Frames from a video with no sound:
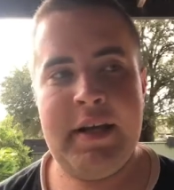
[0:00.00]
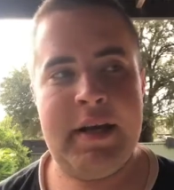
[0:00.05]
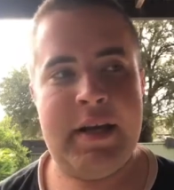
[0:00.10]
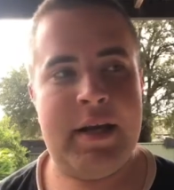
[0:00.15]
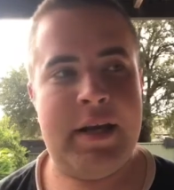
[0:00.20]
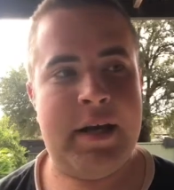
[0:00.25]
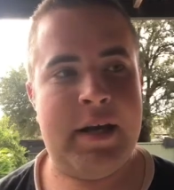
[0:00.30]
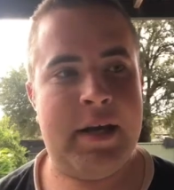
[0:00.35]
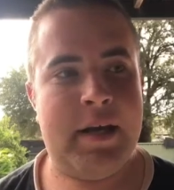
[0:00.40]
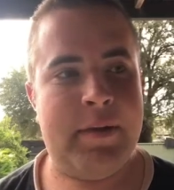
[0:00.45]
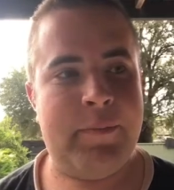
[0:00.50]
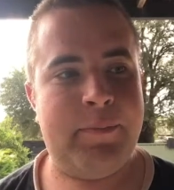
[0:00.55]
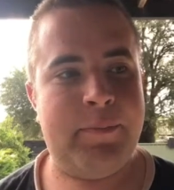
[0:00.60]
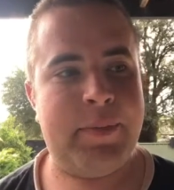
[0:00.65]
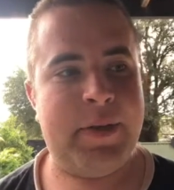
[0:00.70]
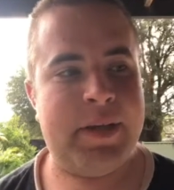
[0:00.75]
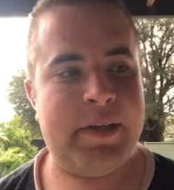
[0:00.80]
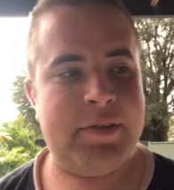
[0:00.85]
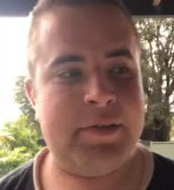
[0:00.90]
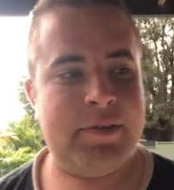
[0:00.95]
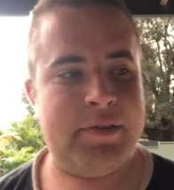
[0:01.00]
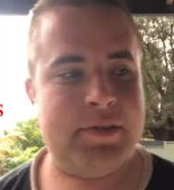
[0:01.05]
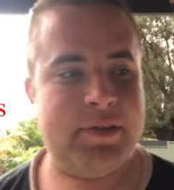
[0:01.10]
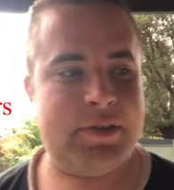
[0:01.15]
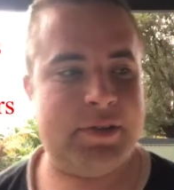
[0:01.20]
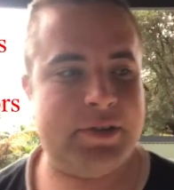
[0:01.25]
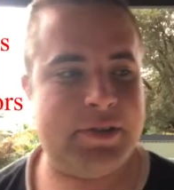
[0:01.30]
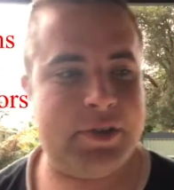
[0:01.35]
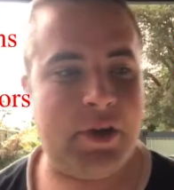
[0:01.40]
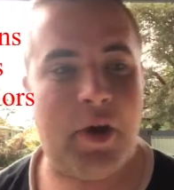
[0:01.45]
but
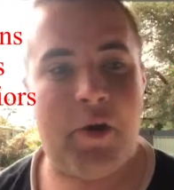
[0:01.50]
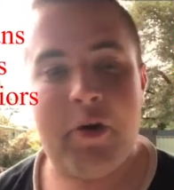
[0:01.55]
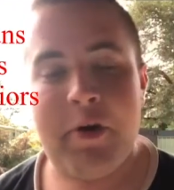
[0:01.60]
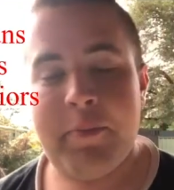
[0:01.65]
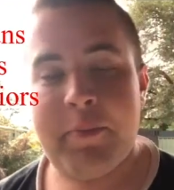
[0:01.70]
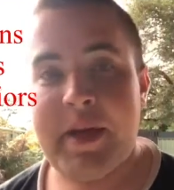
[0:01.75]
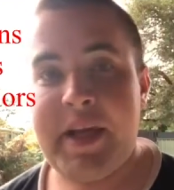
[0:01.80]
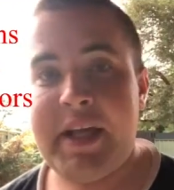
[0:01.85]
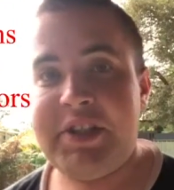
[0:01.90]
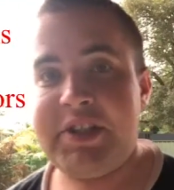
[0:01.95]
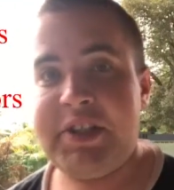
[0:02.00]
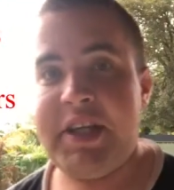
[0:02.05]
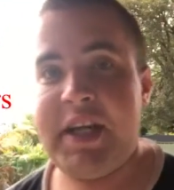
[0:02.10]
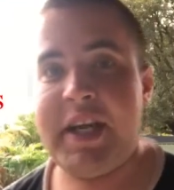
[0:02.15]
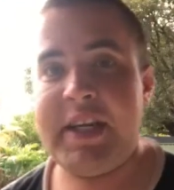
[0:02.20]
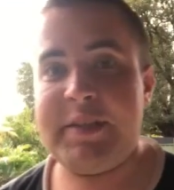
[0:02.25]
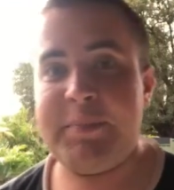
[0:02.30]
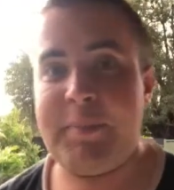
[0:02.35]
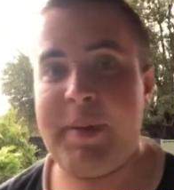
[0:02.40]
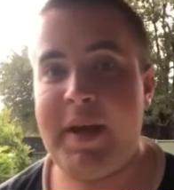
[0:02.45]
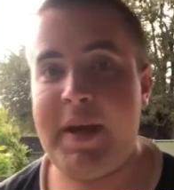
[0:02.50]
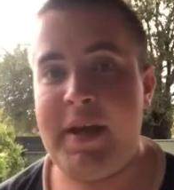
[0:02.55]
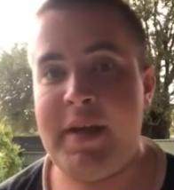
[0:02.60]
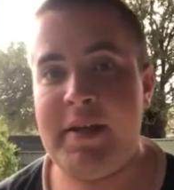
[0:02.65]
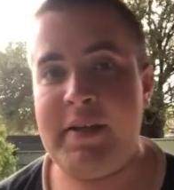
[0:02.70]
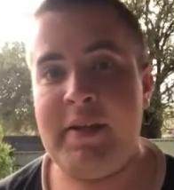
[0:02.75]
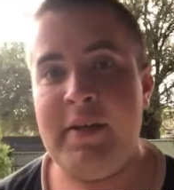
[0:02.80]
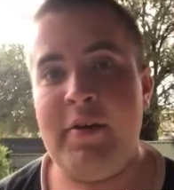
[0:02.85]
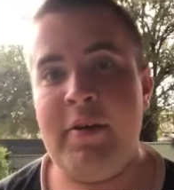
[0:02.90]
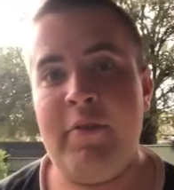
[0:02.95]
Tyrone Peachy has
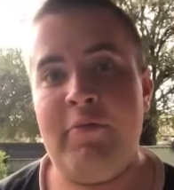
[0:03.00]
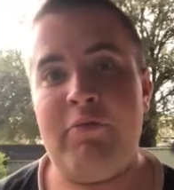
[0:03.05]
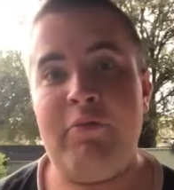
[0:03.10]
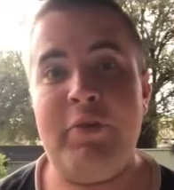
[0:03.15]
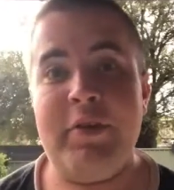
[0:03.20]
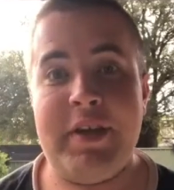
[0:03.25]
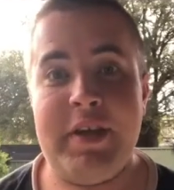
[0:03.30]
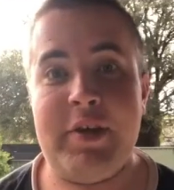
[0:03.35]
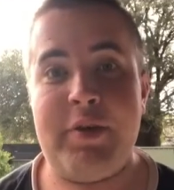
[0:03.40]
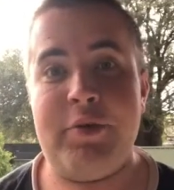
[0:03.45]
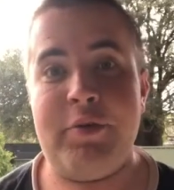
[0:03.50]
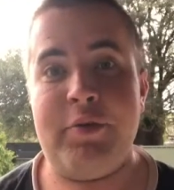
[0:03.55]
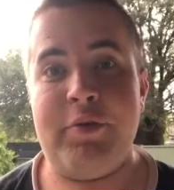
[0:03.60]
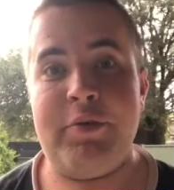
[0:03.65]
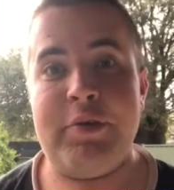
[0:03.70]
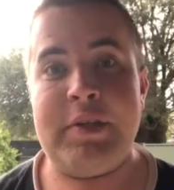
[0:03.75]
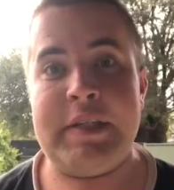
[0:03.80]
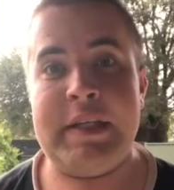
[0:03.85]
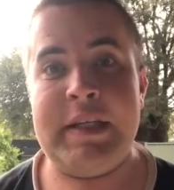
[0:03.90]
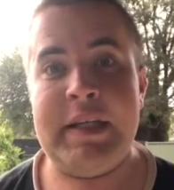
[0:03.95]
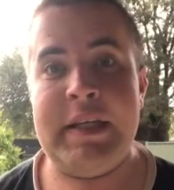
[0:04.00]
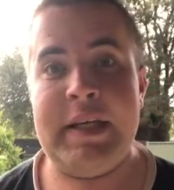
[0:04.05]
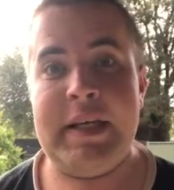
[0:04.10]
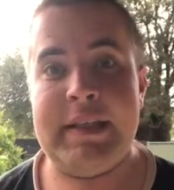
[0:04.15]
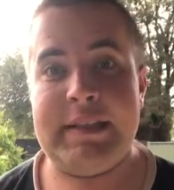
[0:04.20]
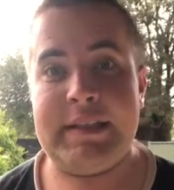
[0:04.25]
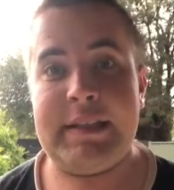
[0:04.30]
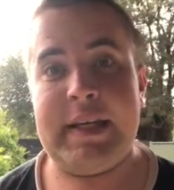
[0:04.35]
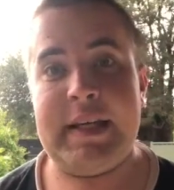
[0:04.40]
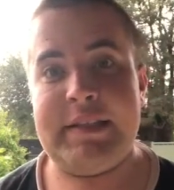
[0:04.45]
been really good
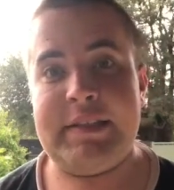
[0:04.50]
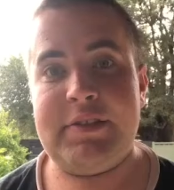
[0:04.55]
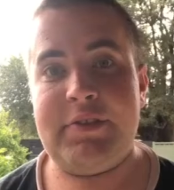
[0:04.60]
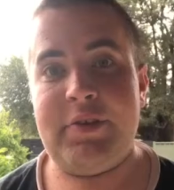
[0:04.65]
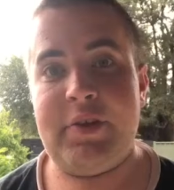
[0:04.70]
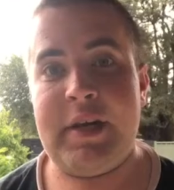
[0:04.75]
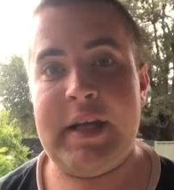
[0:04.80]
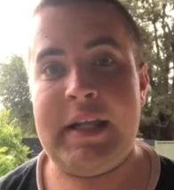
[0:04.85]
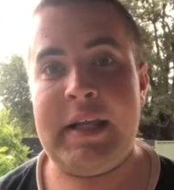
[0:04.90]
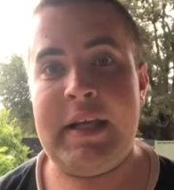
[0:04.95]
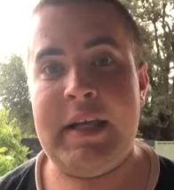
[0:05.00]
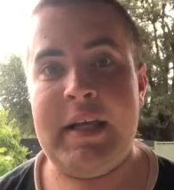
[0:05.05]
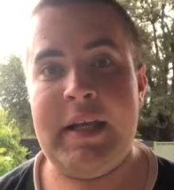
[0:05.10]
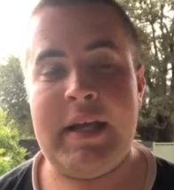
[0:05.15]
into that side.